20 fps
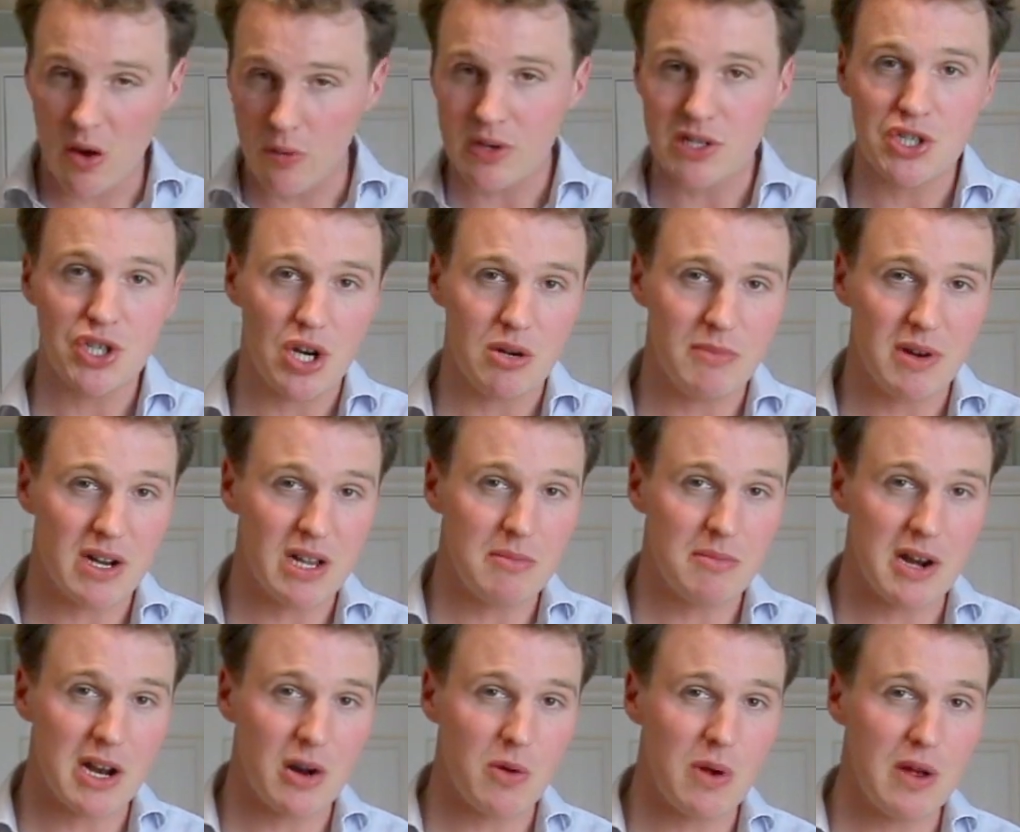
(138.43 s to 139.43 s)
always chuck mine in the
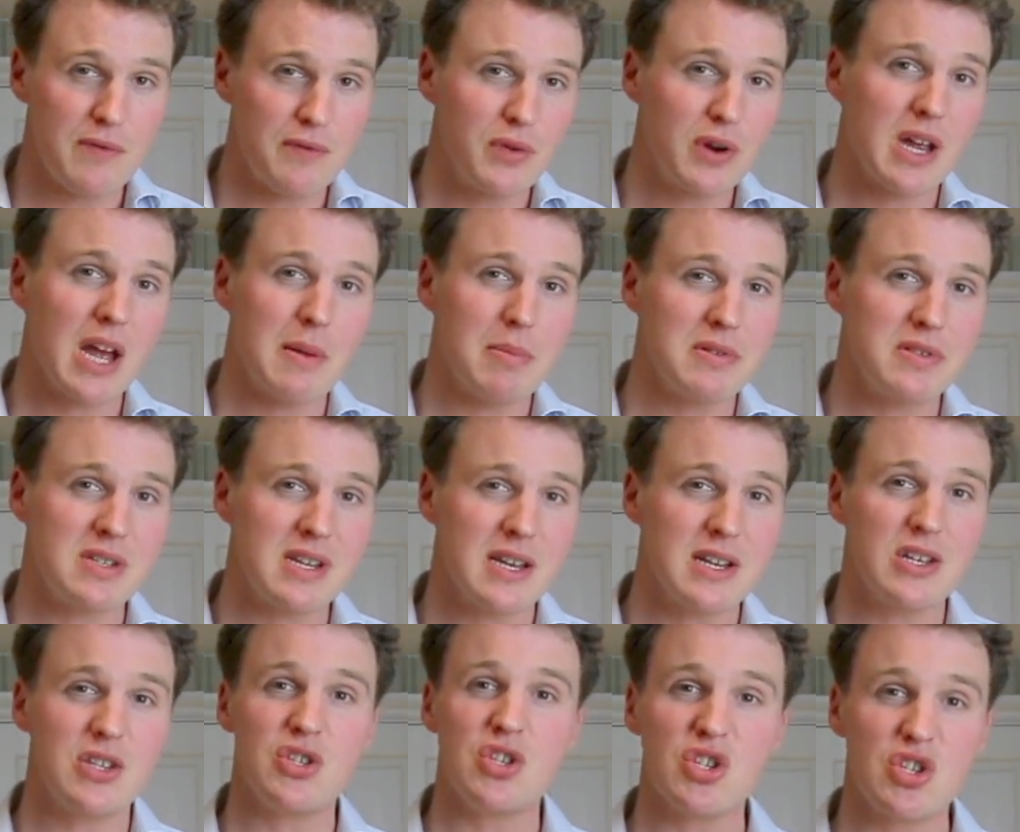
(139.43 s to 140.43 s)
microwave for a couple of
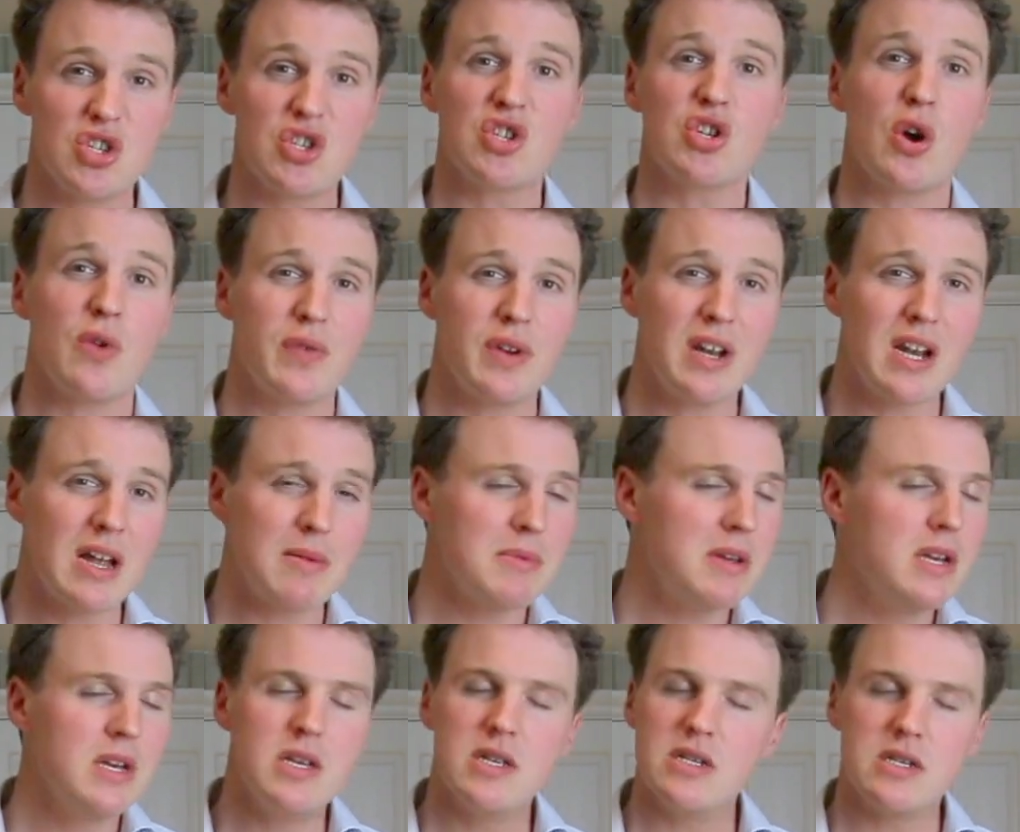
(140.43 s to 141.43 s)
seconds just to soften it up,
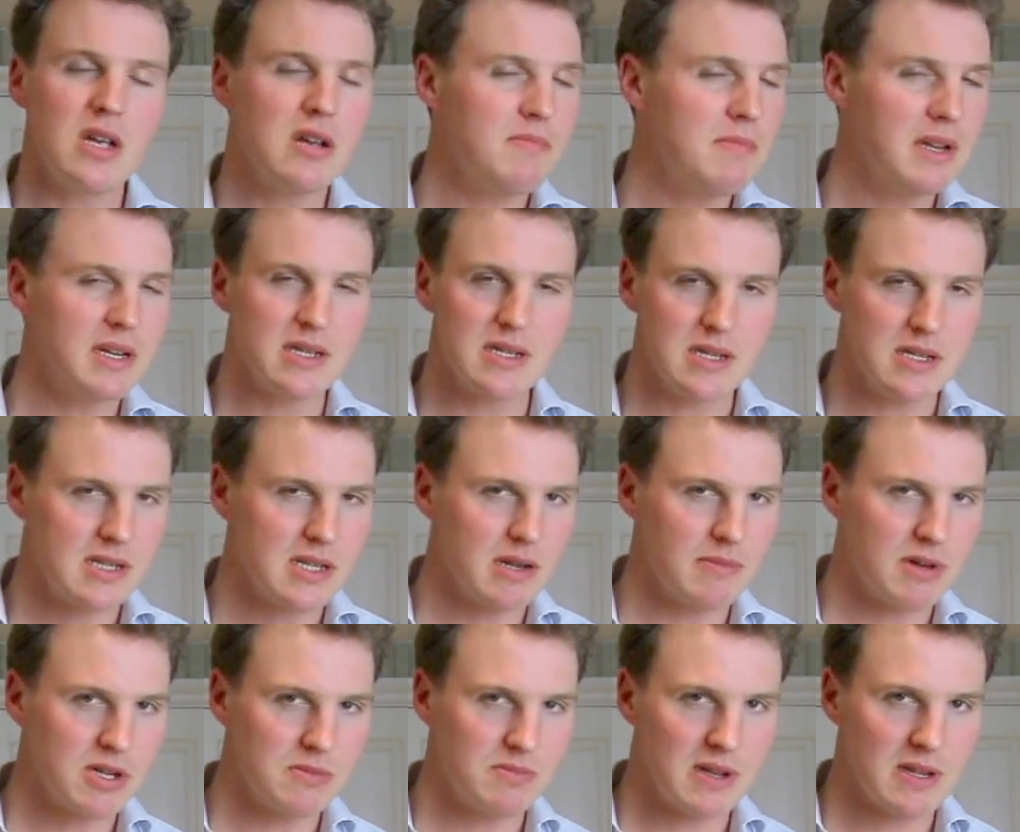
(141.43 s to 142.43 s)
so it mixes so
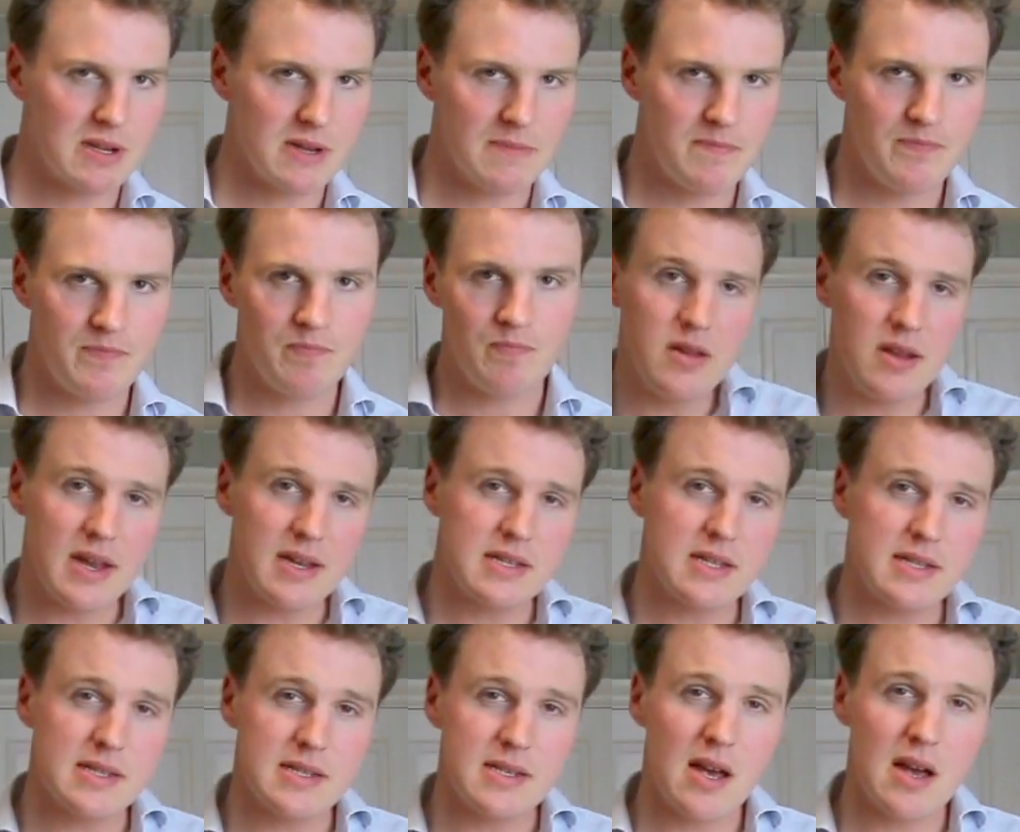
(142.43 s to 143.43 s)
much better. Next
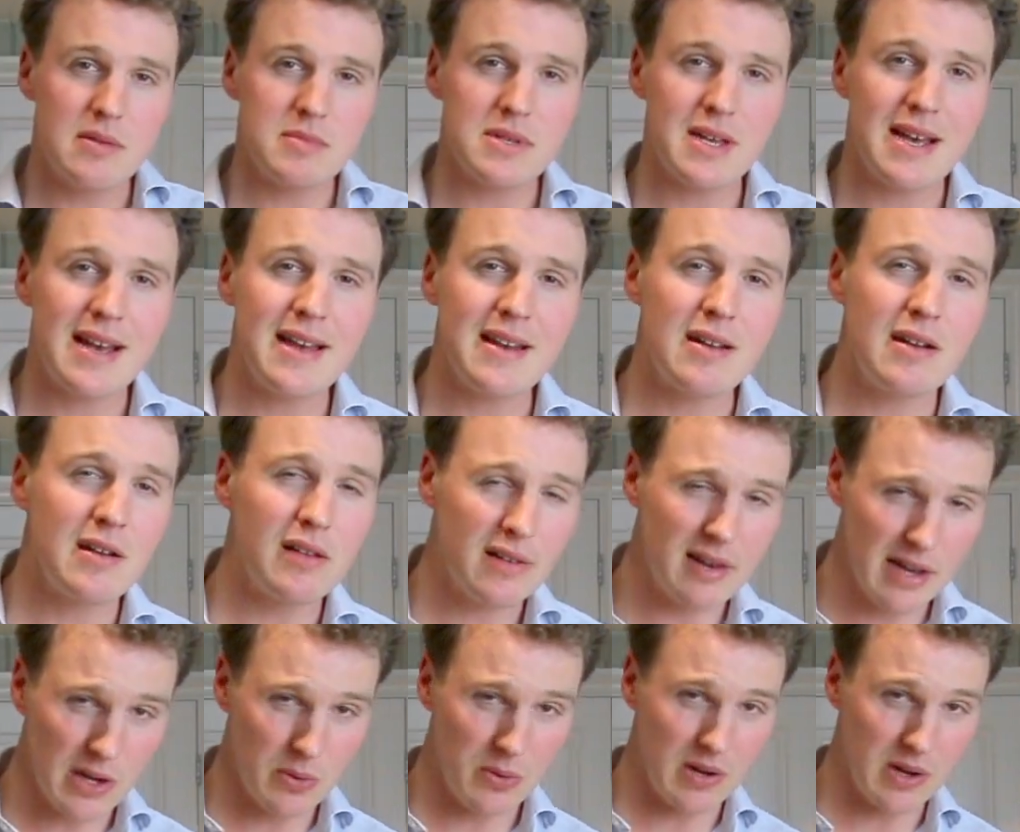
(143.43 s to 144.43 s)
it's time to add our
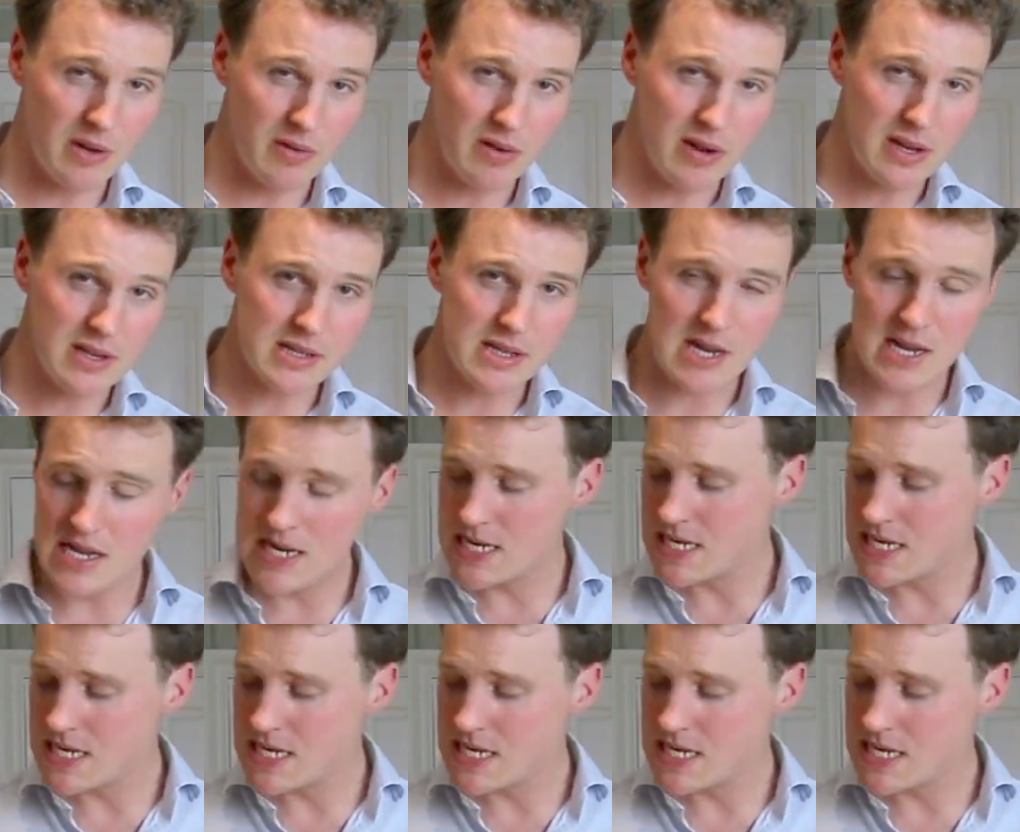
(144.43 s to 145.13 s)
liquid ingredients.